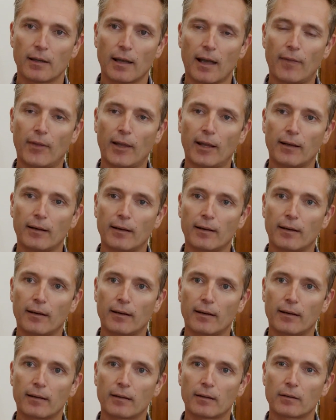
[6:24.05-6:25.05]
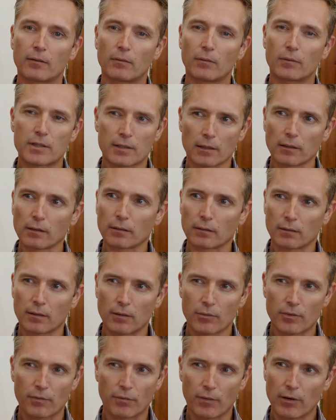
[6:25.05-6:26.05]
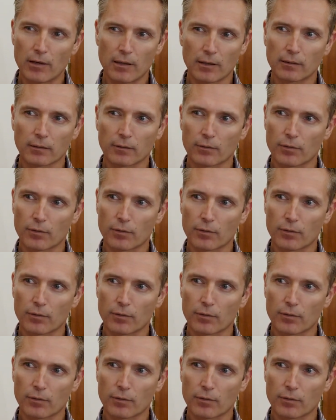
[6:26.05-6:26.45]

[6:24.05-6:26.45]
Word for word: and then still there was very little